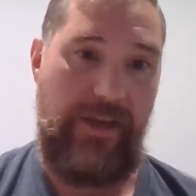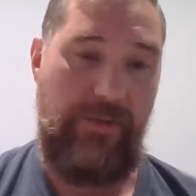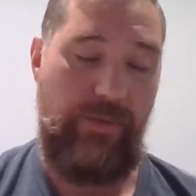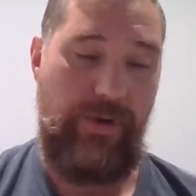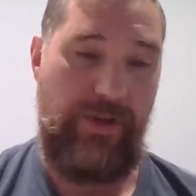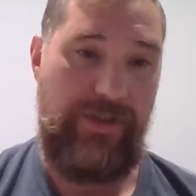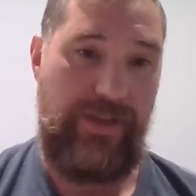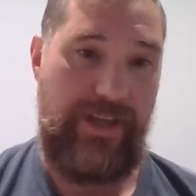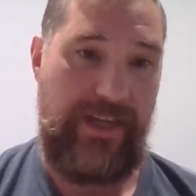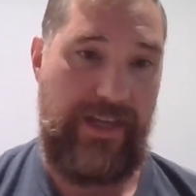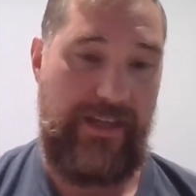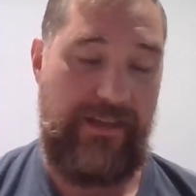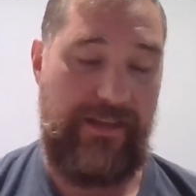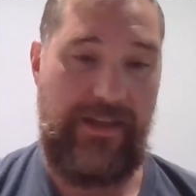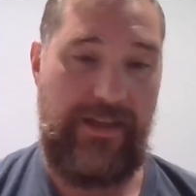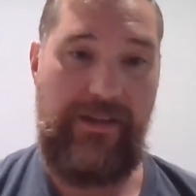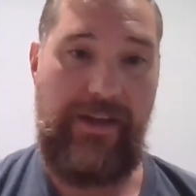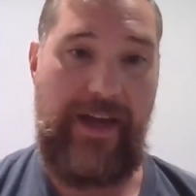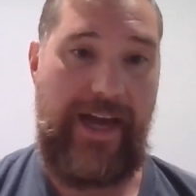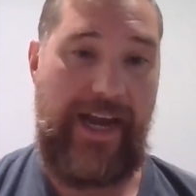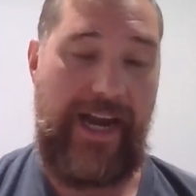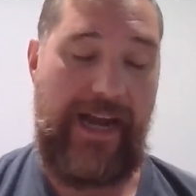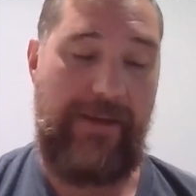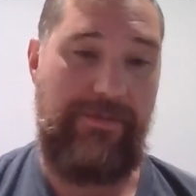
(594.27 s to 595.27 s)
within the
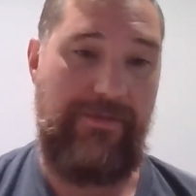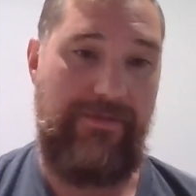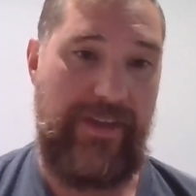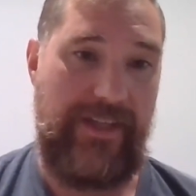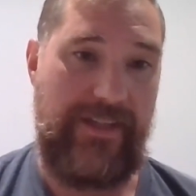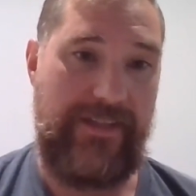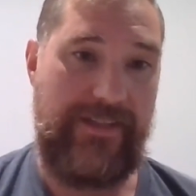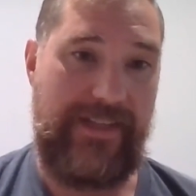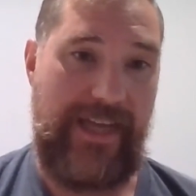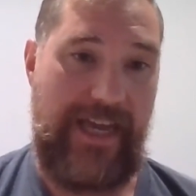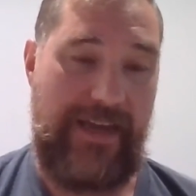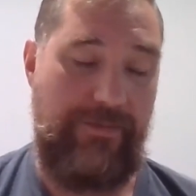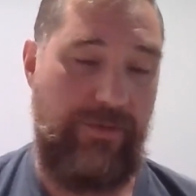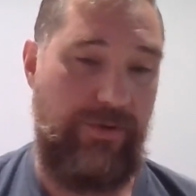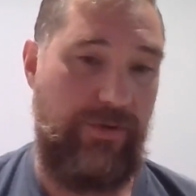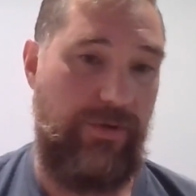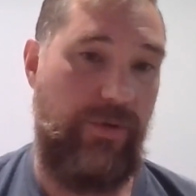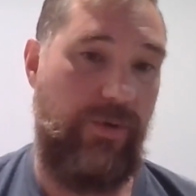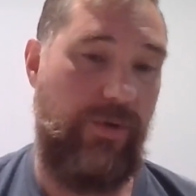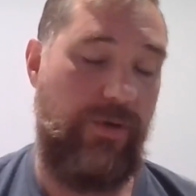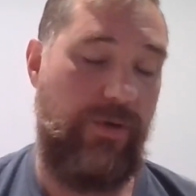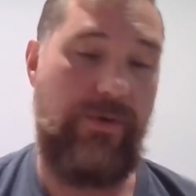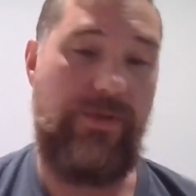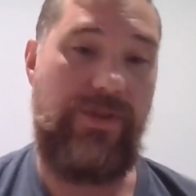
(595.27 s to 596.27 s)
Cloud App Events table
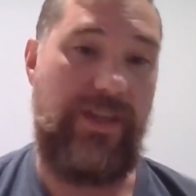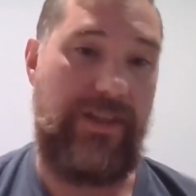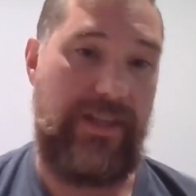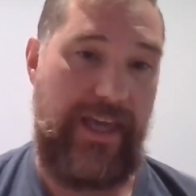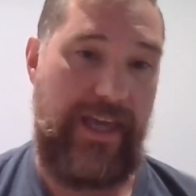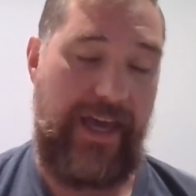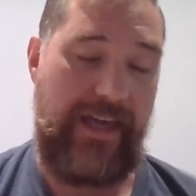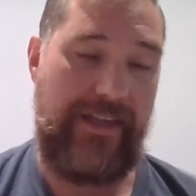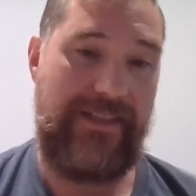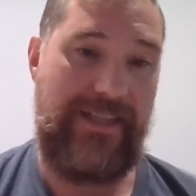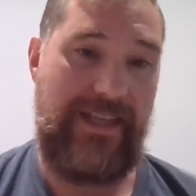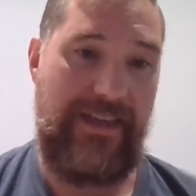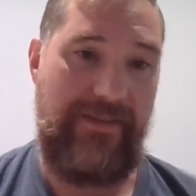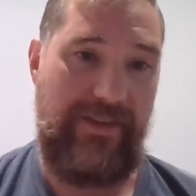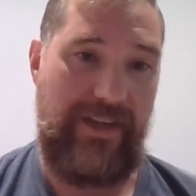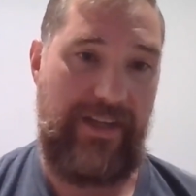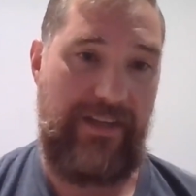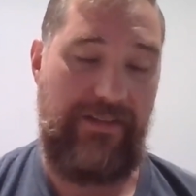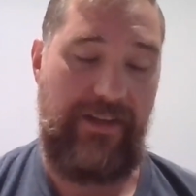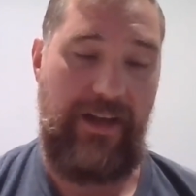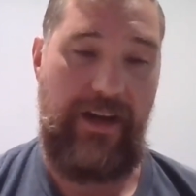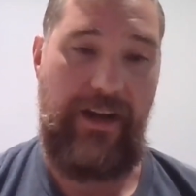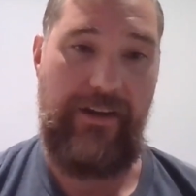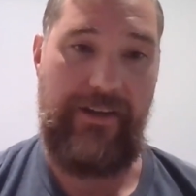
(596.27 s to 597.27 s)
or within the
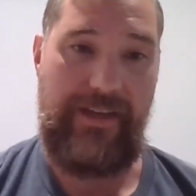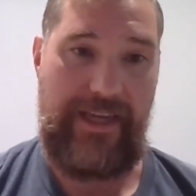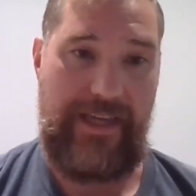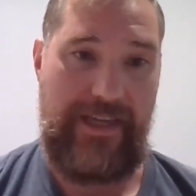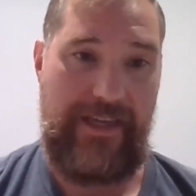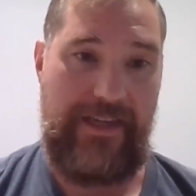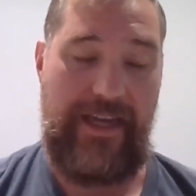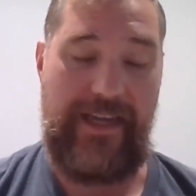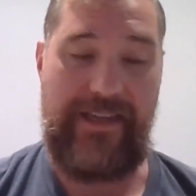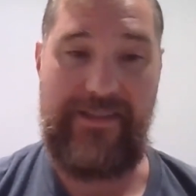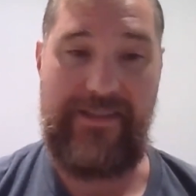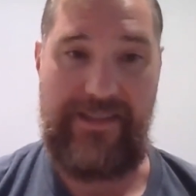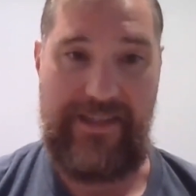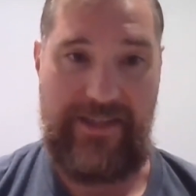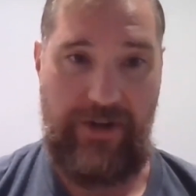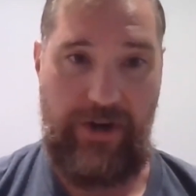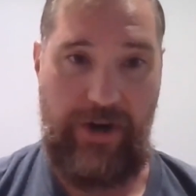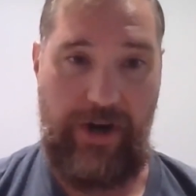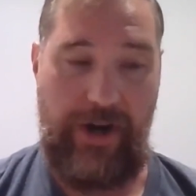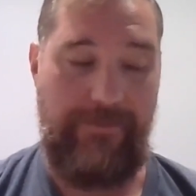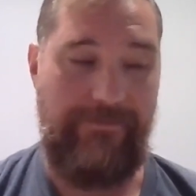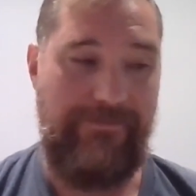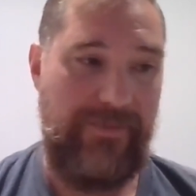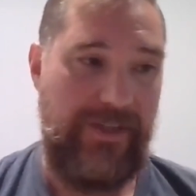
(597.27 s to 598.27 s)
activity log in
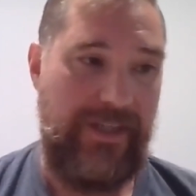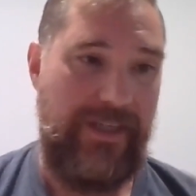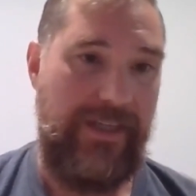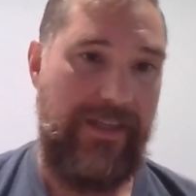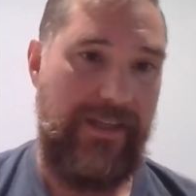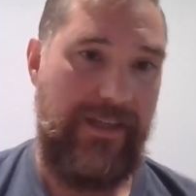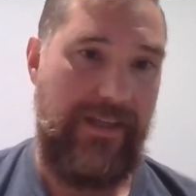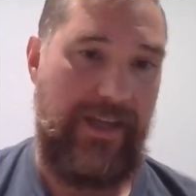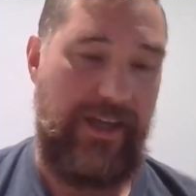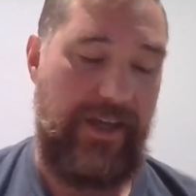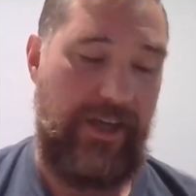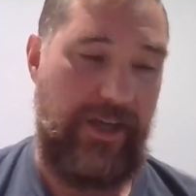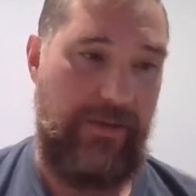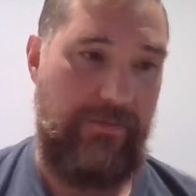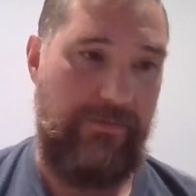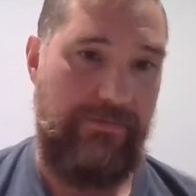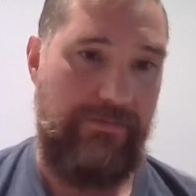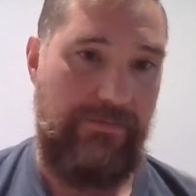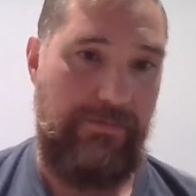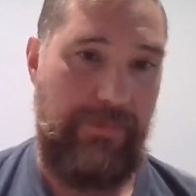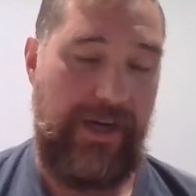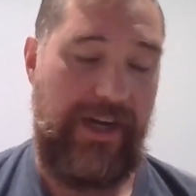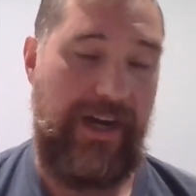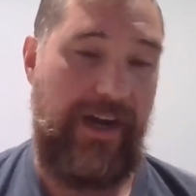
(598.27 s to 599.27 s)
XDR.
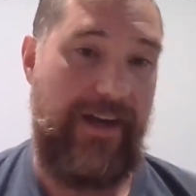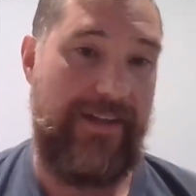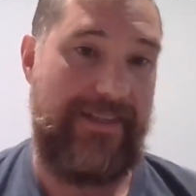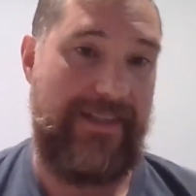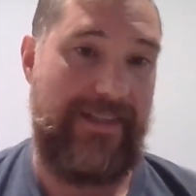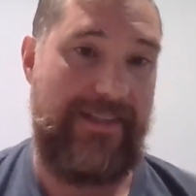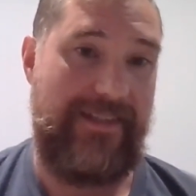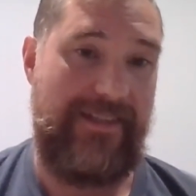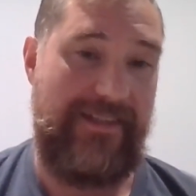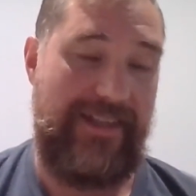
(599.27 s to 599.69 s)
Because it's